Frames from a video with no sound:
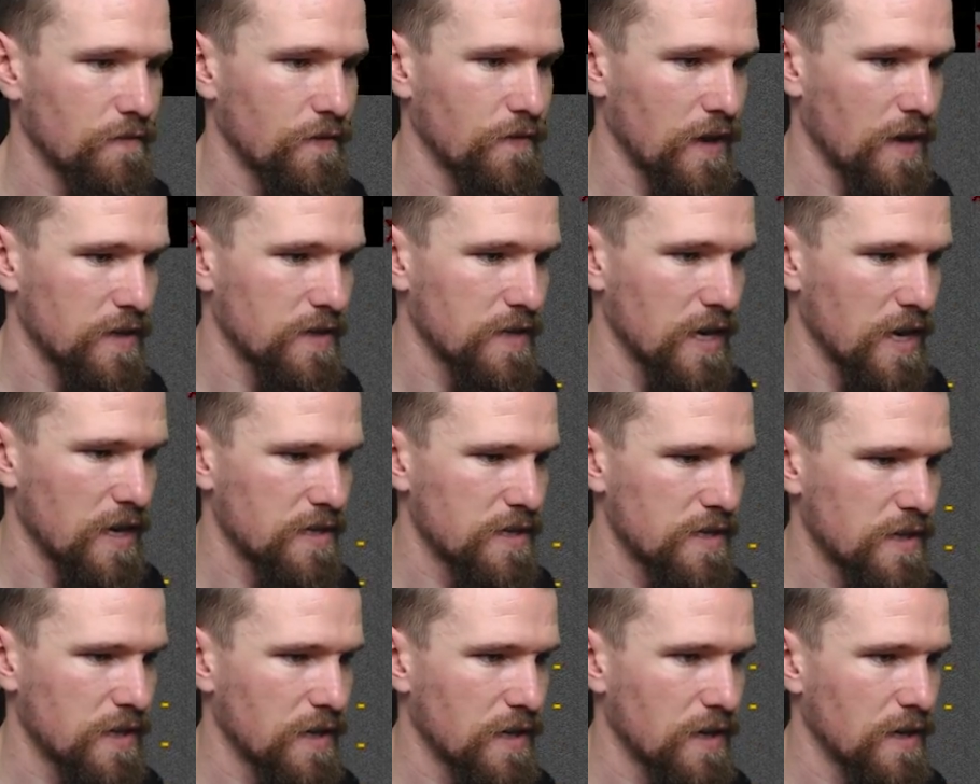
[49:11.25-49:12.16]

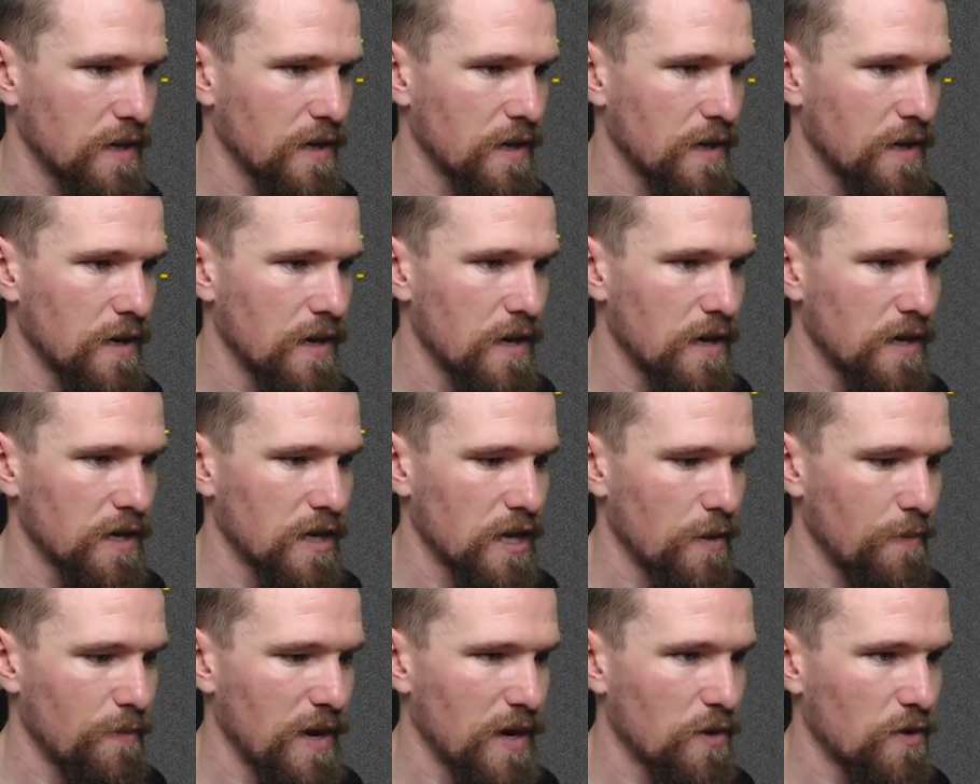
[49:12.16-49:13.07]
Fantastic.
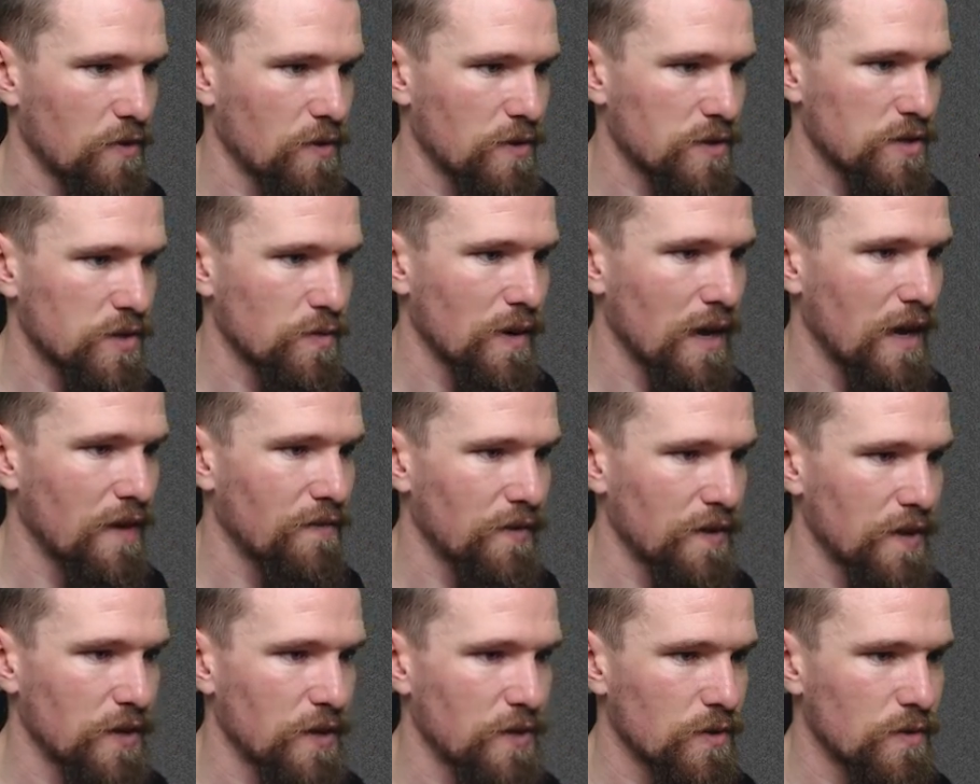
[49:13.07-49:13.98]
Come back across to our
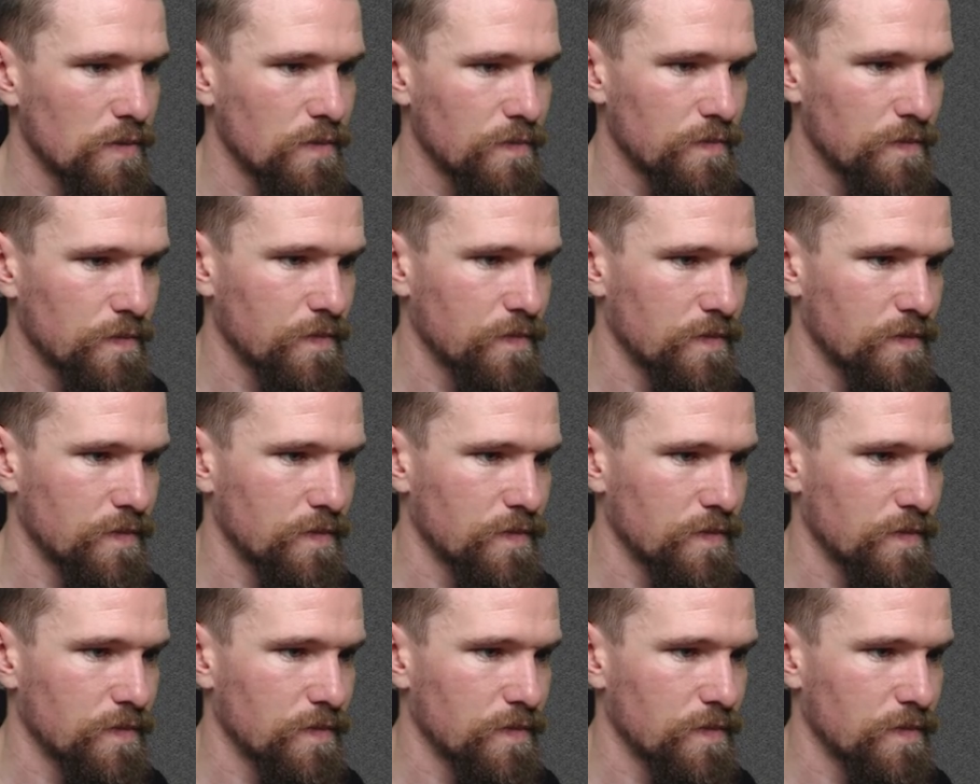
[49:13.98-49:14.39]
vehicle.